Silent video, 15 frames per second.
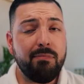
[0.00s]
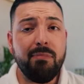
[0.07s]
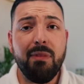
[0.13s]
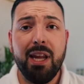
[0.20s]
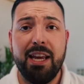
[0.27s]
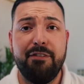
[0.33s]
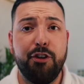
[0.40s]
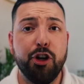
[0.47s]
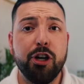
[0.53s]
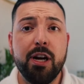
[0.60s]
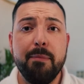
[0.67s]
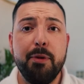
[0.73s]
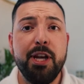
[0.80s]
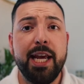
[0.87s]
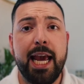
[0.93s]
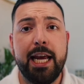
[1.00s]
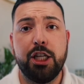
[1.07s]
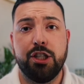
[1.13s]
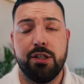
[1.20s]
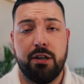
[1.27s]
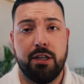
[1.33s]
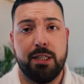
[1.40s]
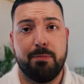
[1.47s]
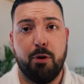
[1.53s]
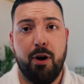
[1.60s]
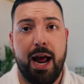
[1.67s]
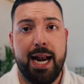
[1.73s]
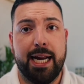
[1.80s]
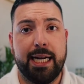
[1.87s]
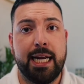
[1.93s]
If your communications are
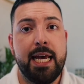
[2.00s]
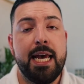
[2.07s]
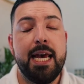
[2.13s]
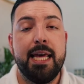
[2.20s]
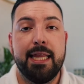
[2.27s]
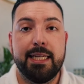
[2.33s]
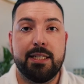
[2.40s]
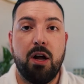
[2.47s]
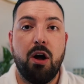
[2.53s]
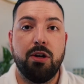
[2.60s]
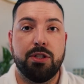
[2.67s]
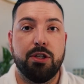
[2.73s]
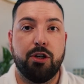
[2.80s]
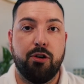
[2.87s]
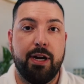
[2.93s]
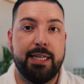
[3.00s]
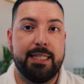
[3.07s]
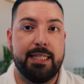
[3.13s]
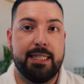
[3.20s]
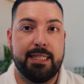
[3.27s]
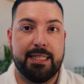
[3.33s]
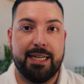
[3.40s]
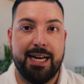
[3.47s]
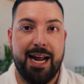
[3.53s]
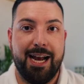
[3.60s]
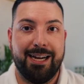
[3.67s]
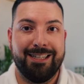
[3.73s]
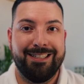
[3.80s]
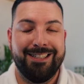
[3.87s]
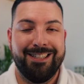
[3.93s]
sporadic, this also creates a
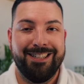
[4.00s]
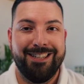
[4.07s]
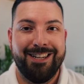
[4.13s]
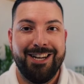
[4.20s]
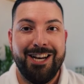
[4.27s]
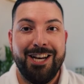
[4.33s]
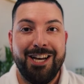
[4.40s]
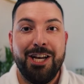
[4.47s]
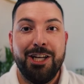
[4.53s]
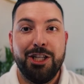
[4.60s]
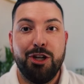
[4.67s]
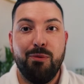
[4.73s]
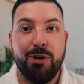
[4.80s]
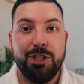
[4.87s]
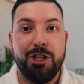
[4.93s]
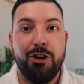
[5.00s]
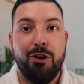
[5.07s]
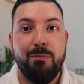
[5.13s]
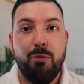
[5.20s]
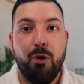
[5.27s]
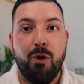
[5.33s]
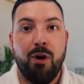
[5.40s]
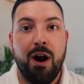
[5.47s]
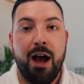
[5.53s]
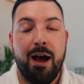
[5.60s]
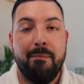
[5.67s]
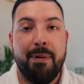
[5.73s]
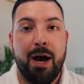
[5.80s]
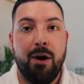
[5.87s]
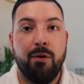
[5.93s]
disconnect. Do you want to know more
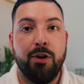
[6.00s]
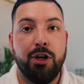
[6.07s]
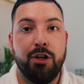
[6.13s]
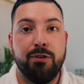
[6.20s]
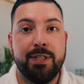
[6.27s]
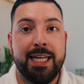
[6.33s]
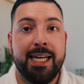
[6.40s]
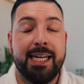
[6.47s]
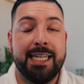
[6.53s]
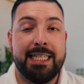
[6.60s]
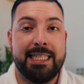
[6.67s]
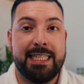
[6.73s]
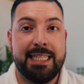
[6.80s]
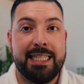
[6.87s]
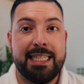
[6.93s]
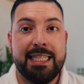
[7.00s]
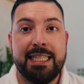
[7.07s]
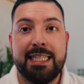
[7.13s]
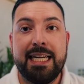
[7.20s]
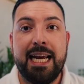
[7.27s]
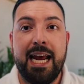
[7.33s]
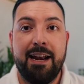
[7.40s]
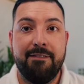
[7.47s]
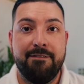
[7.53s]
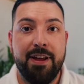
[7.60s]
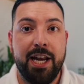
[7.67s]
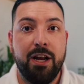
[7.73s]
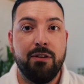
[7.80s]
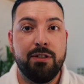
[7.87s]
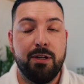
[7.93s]
about using consistency in
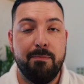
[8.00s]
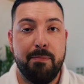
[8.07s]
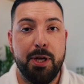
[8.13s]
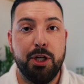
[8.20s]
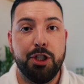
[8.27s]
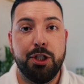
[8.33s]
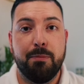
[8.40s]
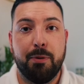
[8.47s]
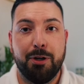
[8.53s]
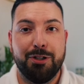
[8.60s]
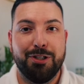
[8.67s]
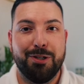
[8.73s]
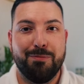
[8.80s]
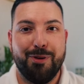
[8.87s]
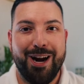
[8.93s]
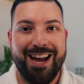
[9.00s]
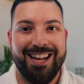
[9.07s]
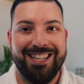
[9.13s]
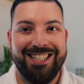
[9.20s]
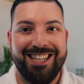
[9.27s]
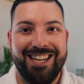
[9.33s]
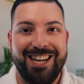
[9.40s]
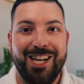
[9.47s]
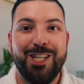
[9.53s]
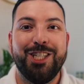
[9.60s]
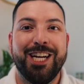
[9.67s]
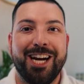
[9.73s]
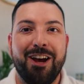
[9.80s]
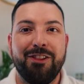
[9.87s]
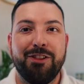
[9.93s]
video to build your personal brand?
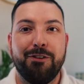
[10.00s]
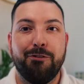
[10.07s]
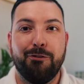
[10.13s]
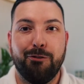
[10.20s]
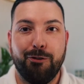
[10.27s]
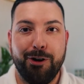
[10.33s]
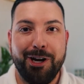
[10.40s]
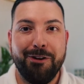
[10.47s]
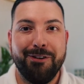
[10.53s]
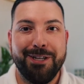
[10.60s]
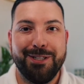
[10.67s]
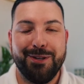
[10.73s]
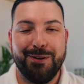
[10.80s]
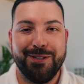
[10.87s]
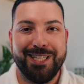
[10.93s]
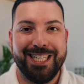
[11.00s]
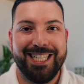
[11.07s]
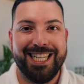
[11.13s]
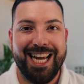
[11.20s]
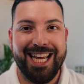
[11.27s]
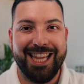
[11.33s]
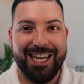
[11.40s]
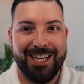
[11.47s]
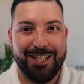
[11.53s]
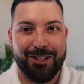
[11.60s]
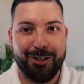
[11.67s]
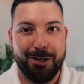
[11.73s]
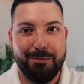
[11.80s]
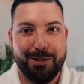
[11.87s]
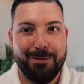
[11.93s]
Check out the free resources in the
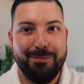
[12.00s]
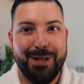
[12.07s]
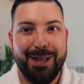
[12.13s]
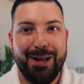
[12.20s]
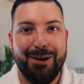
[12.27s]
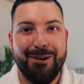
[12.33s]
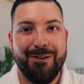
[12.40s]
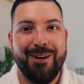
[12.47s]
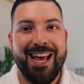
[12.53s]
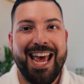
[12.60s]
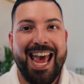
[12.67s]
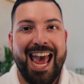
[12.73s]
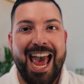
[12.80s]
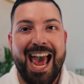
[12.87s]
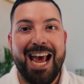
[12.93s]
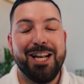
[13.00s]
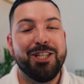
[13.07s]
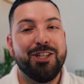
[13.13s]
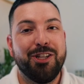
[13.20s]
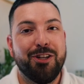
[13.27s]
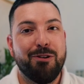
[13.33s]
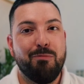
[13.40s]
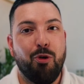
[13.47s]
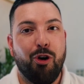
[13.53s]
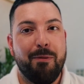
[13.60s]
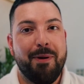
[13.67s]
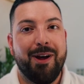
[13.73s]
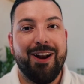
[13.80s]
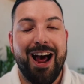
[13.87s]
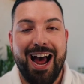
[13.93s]
description below and to learn more
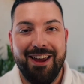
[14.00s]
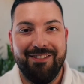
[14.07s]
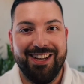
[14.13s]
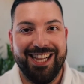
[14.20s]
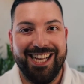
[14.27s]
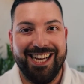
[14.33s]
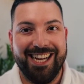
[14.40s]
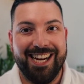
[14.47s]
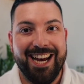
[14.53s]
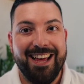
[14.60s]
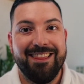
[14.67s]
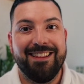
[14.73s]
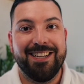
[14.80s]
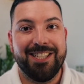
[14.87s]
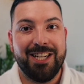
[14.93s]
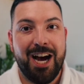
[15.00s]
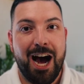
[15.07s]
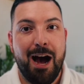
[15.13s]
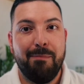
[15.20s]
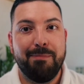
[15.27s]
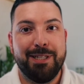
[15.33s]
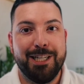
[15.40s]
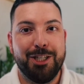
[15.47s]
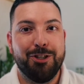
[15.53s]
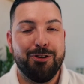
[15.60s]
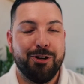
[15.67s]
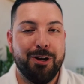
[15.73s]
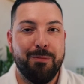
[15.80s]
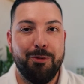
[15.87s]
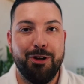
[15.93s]
about Ivy League, the top digital
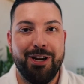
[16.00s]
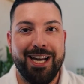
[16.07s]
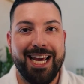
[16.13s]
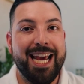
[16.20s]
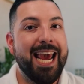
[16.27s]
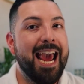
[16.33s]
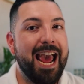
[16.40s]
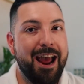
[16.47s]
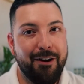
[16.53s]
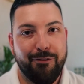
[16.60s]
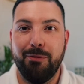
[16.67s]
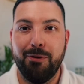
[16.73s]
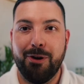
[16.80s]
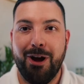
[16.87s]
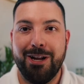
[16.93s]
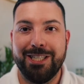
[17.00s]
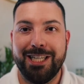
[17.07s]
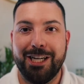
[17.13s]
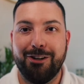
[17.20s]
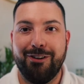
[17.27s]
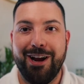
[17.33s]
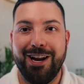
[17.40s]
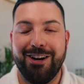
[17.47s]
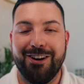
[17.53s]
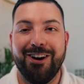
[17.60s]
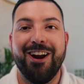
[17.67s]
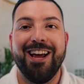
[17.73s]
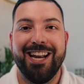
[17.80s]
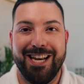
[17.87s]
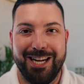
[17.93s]
community every content creator
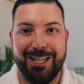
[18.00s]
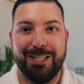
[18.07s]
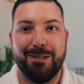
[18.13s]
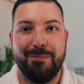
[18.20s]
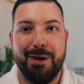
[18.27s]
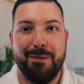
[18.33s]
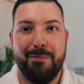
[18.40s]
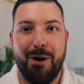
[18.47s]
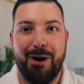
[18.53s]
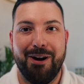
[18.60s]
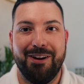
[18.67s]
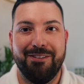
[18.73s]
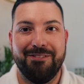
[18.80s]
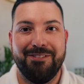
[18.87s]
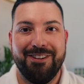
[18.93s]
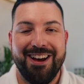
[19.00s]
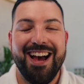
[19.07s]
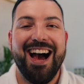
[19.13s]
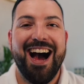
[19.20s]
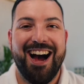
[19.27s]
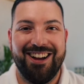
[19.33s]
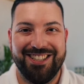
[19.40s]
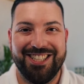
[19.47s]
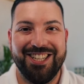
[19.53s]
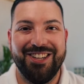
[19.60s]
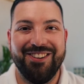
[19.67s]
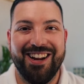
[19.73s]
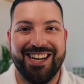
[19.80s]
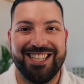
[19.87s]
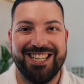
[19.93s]
needs to be a part of. I'll see you
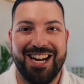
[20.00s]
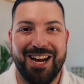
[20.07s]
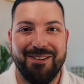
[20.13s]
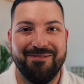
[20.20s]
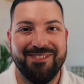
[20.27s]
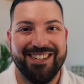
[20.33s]
next time.